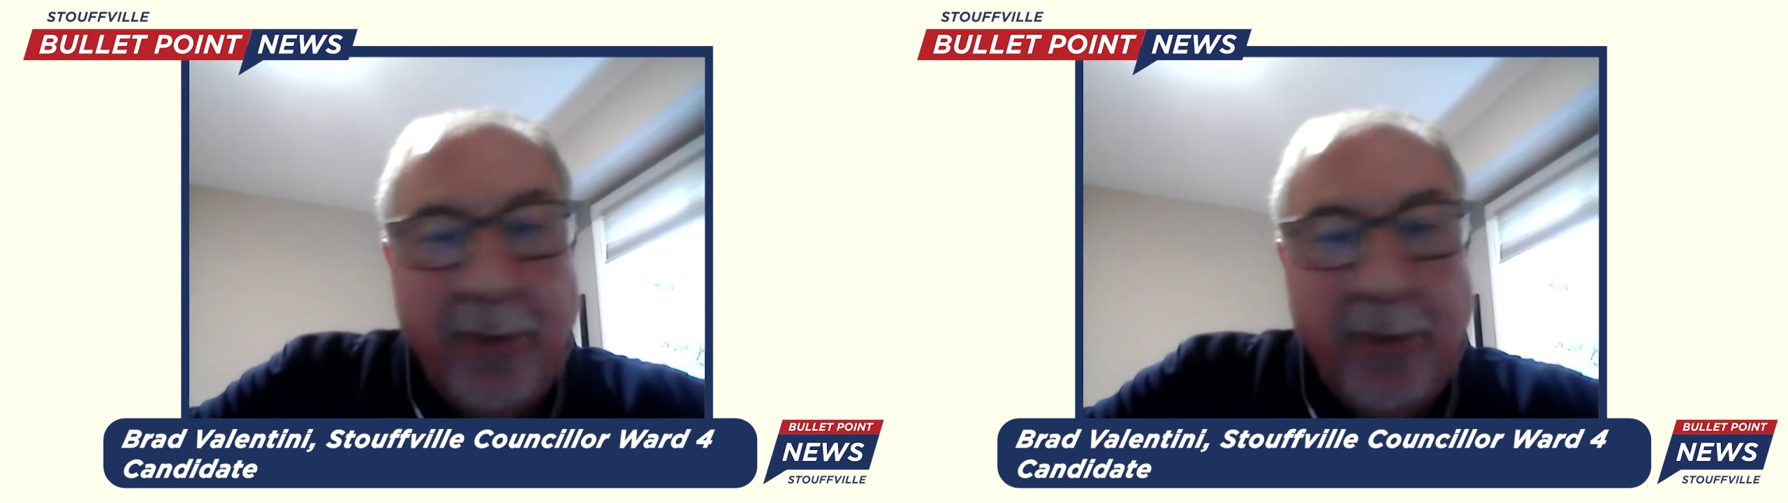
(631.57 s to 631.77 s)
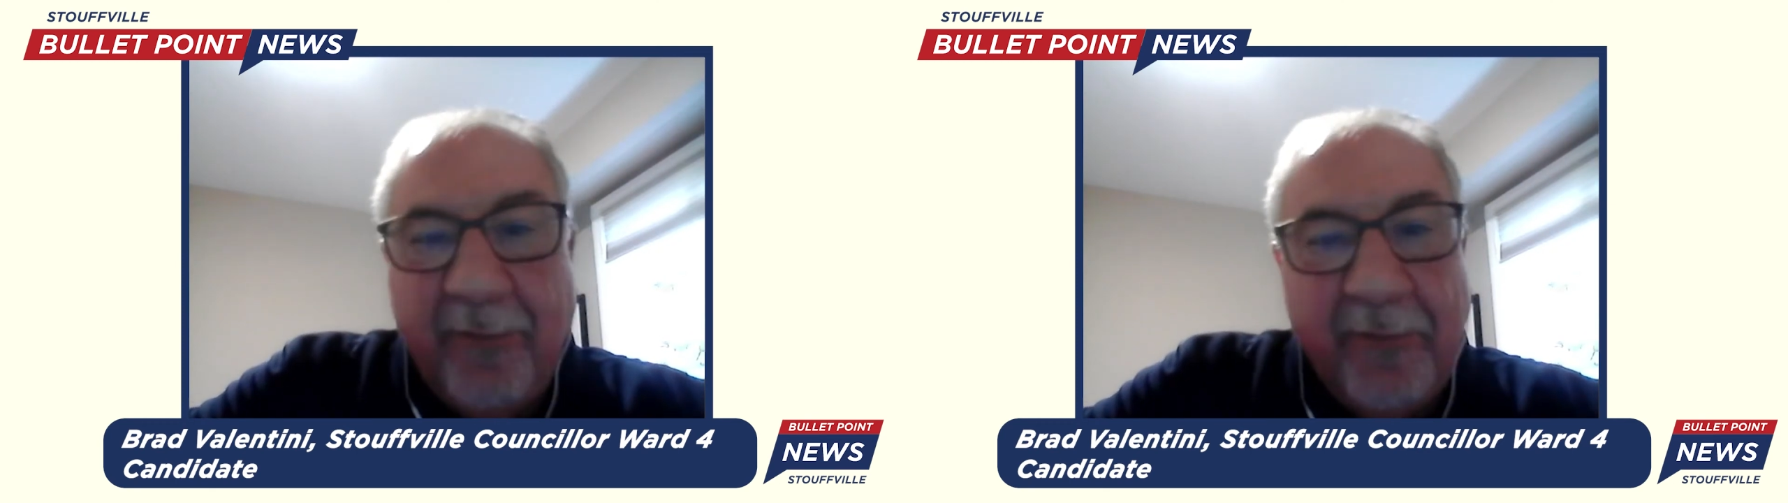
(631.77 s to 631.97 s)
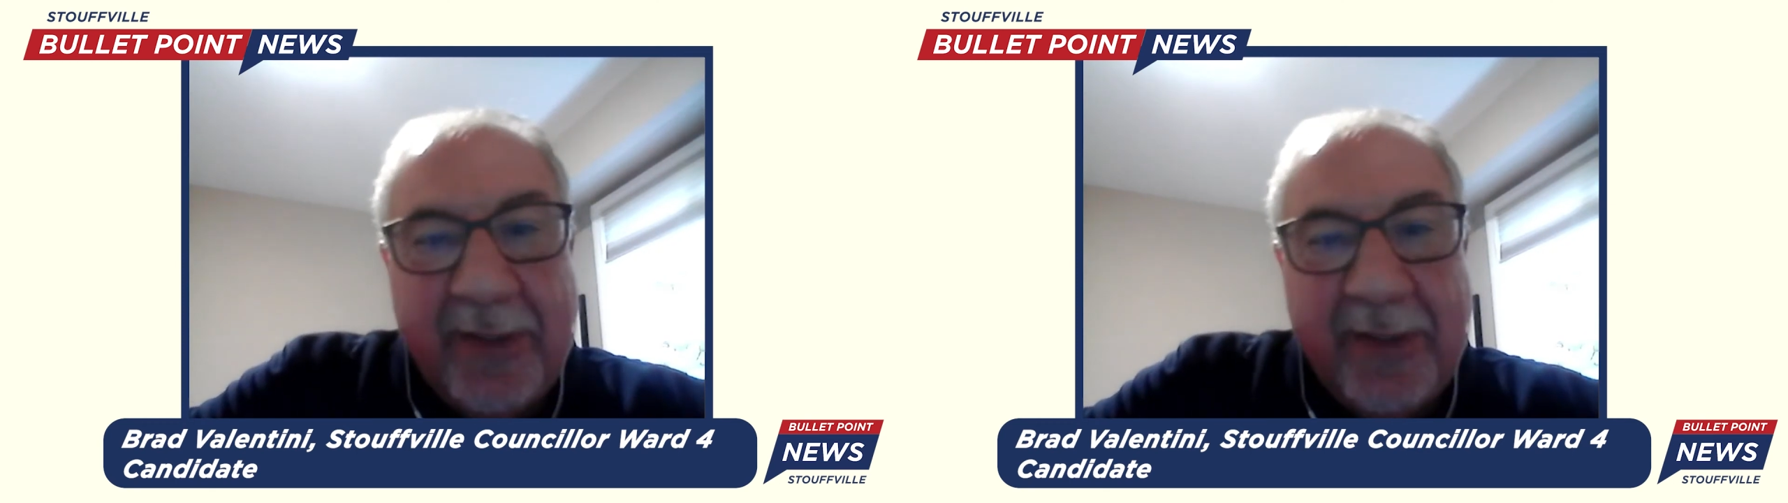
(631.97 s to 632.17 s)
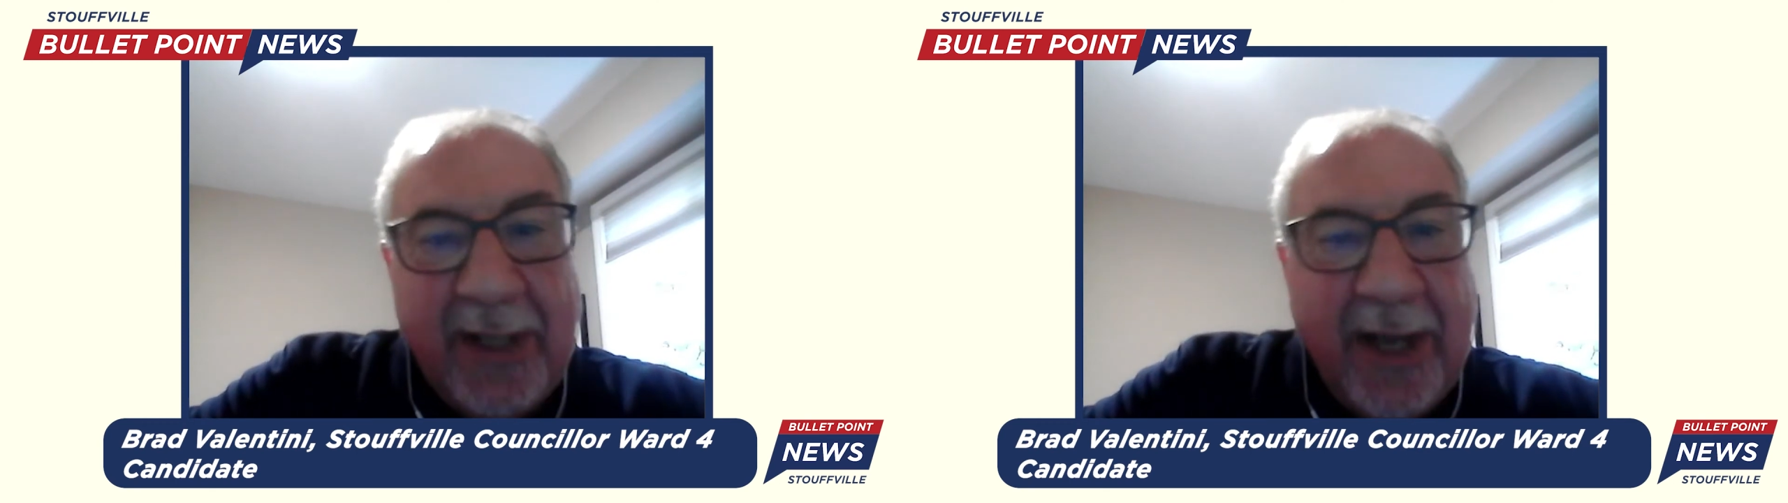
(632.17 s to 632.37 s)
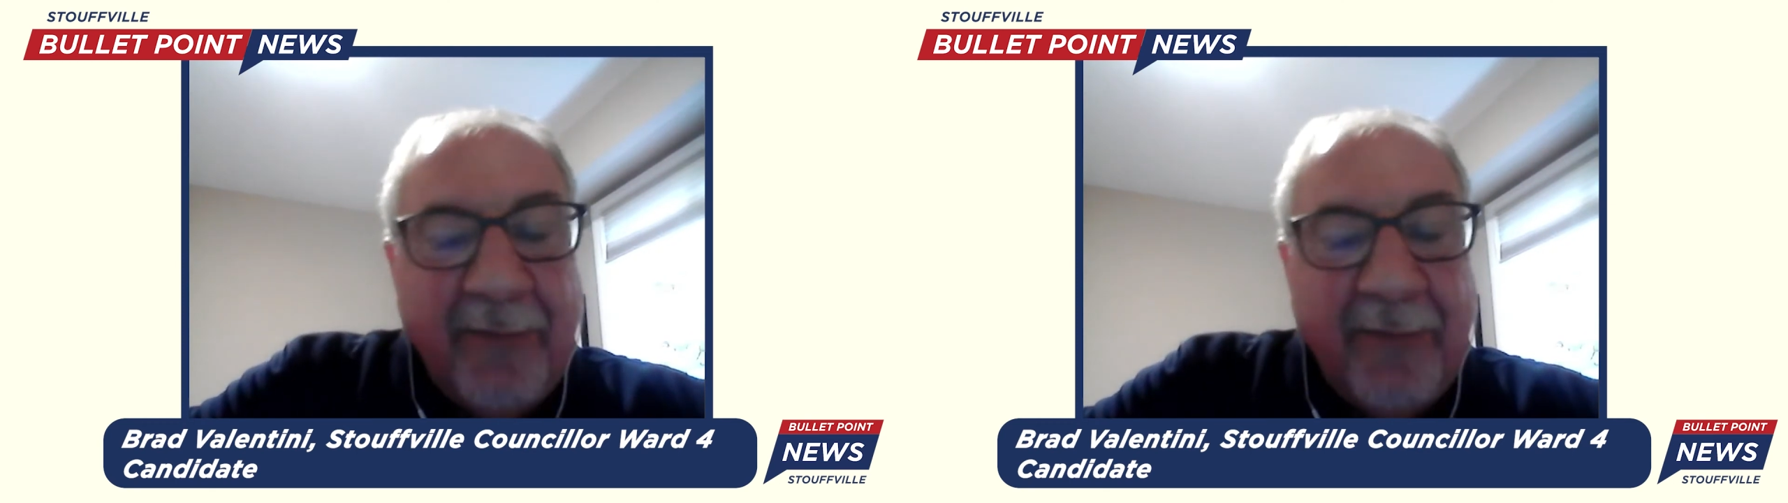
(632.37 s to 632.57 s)
Whatever event they
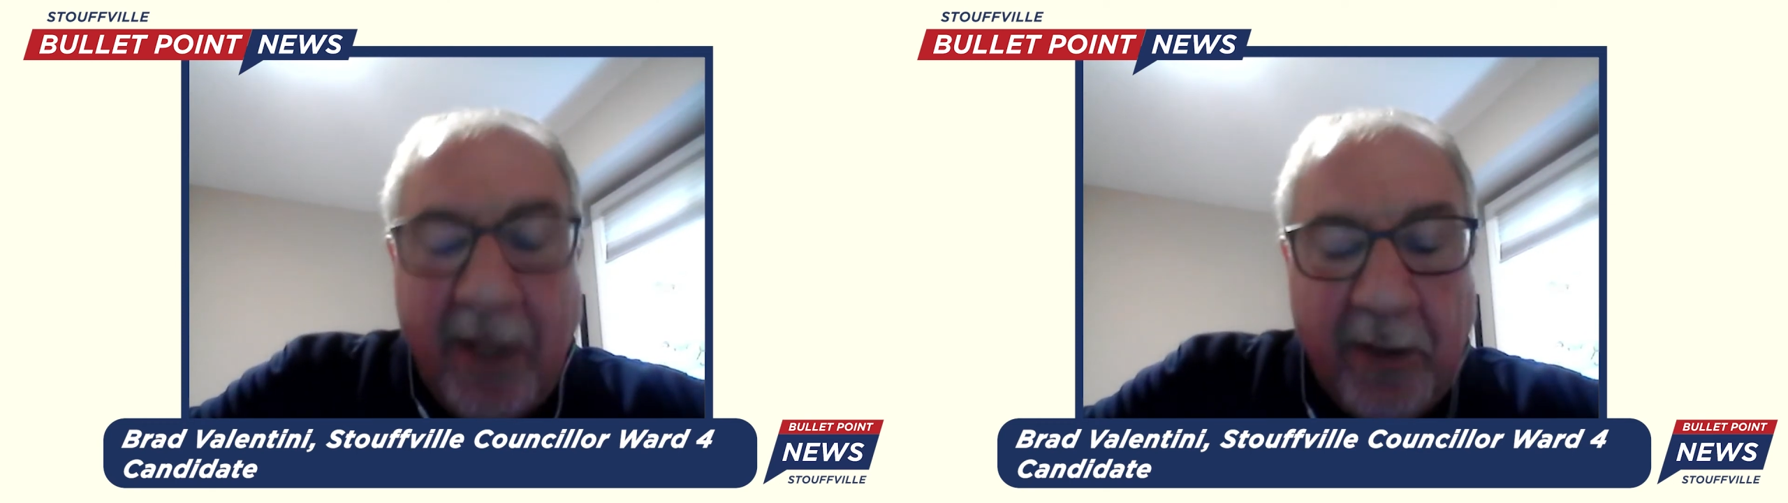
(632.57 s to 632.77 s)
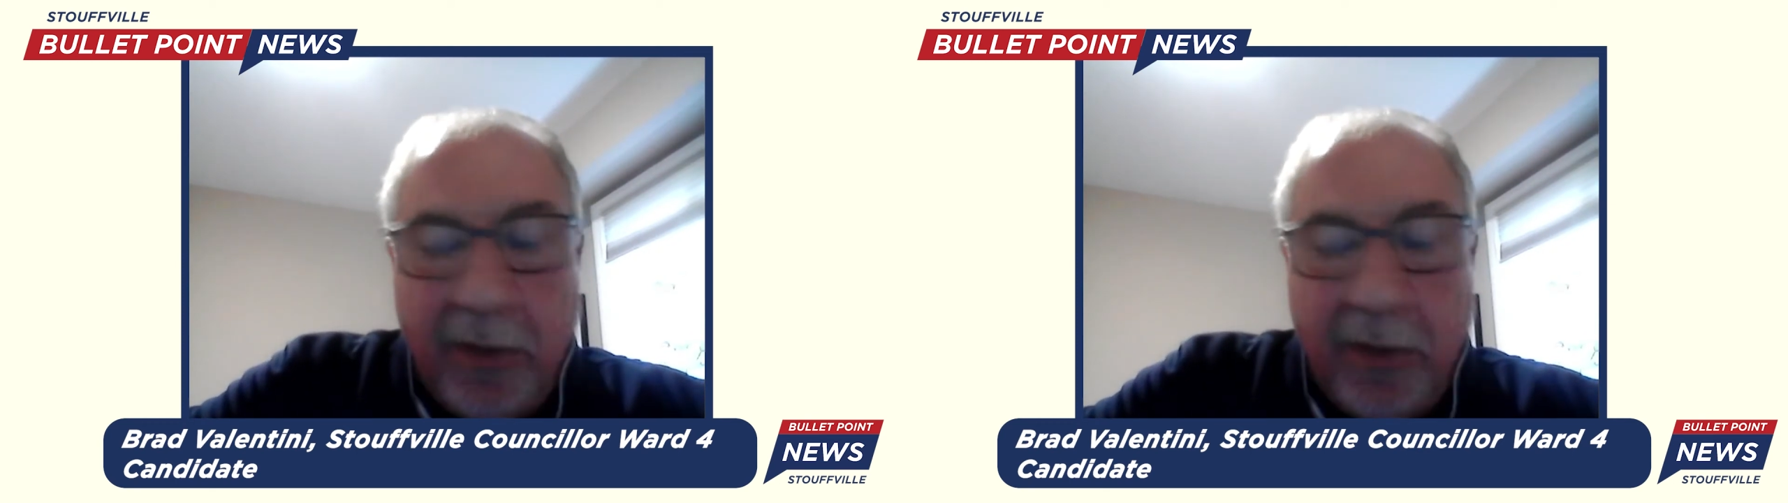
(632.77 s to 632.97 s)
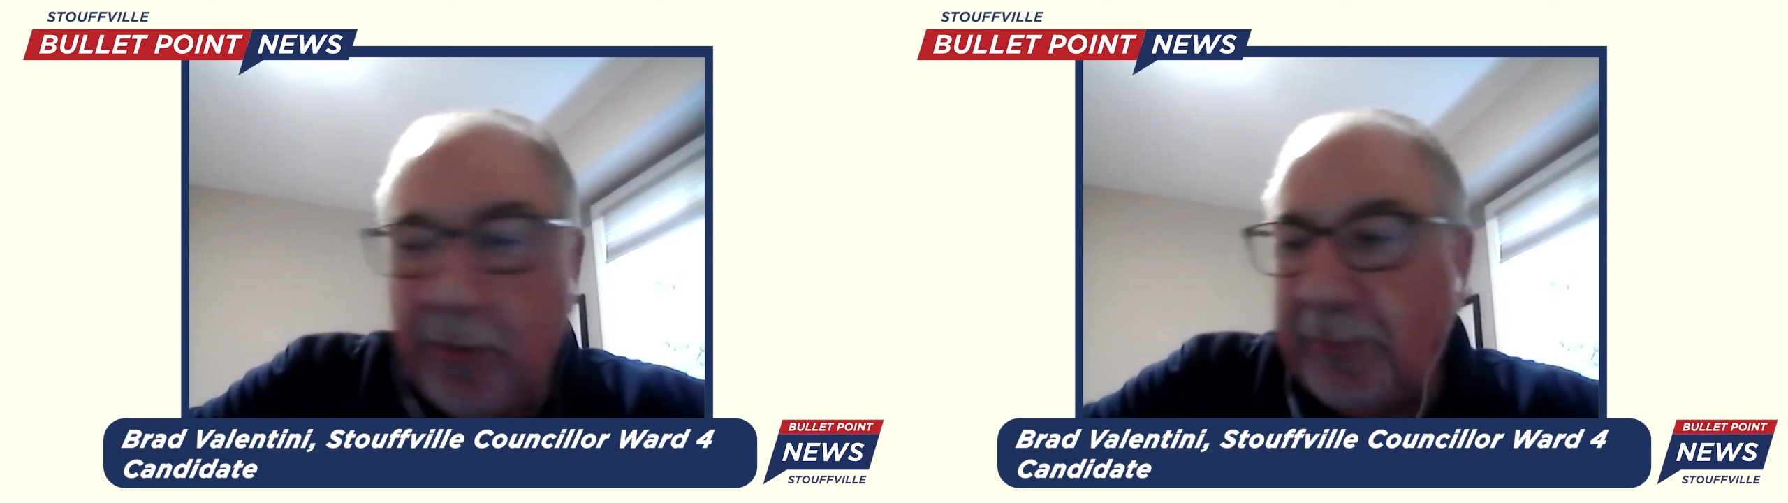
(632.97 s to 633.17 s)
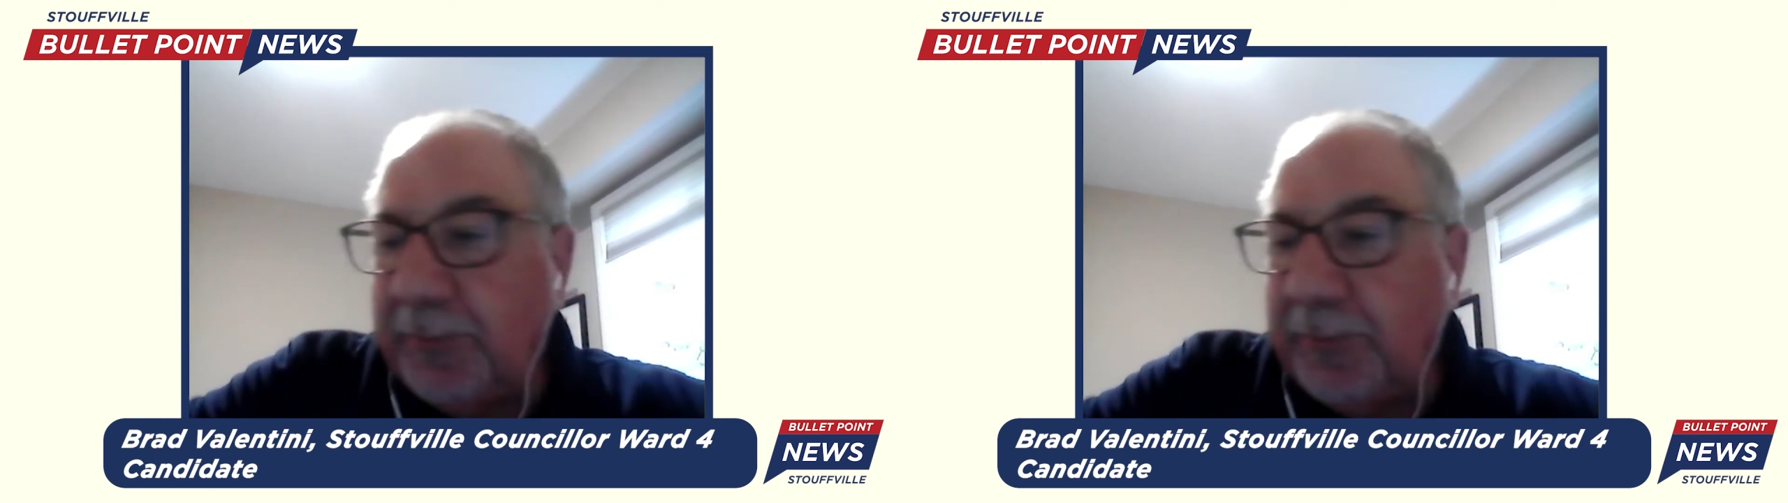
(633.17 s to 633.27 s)
have, I'll go.